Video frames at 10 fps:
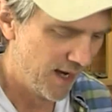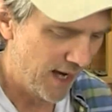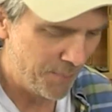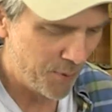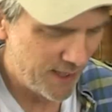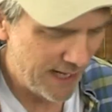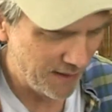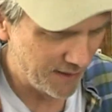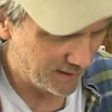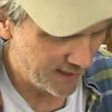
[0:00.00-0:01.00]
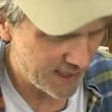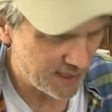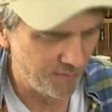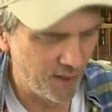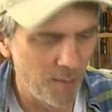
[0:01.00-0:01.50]
I printed out the
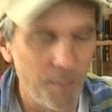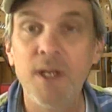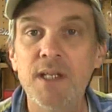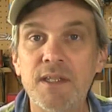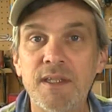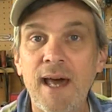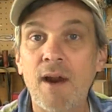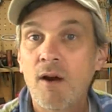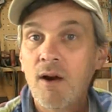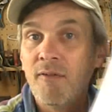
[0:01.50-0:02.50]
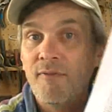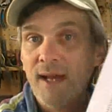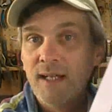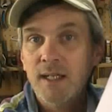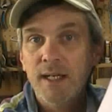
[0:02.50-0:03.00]
list of companies that are
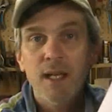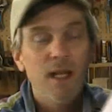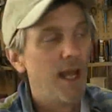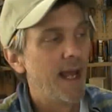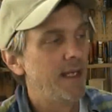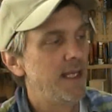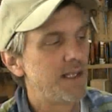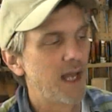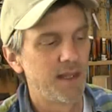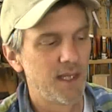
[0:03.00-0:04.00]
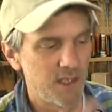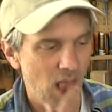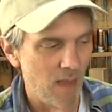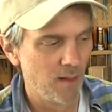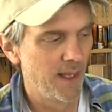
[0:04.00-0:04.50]
affected, and he's got this
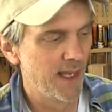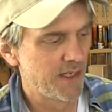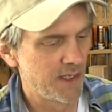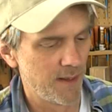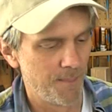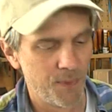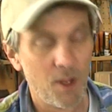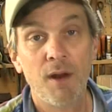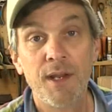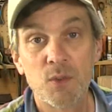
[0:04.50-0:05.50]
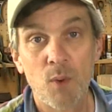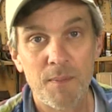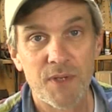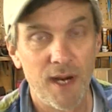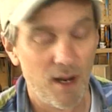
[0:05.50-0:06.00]
list on his
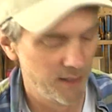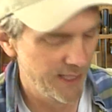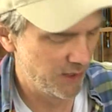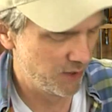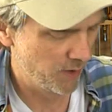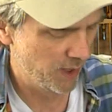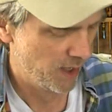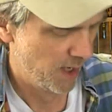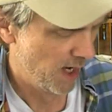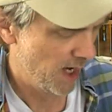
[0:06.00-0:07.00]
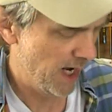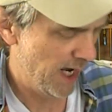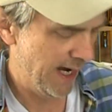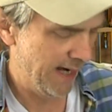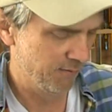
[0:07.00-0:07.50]
website. I'll link to it.
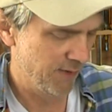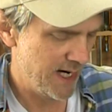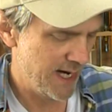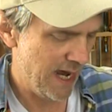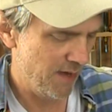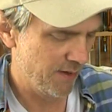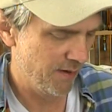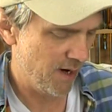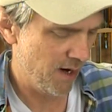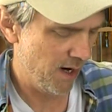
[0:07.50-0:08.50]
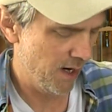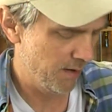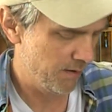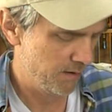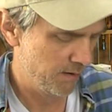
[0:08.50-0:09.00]
Right now there
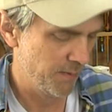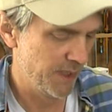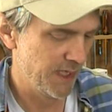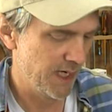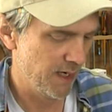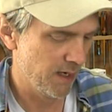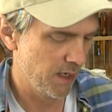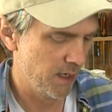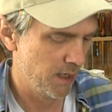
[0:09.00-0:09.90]
are, let me see here,